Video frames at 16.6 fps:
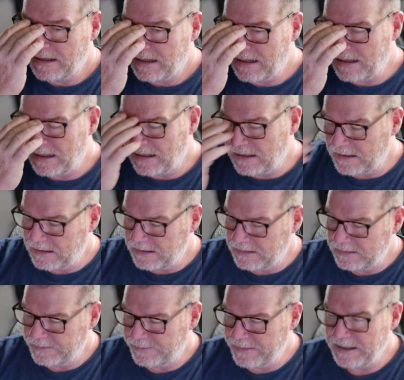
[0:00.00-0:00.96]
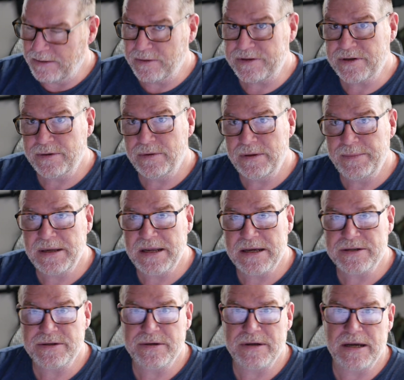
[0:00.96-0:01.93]
Man, so let me
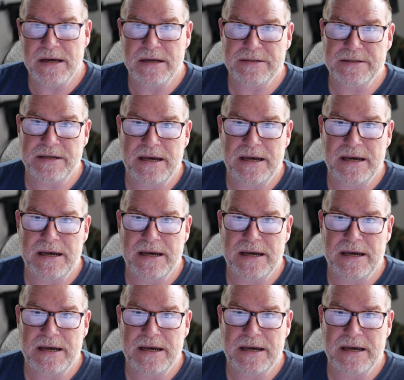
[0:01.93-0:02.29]
ask you guys.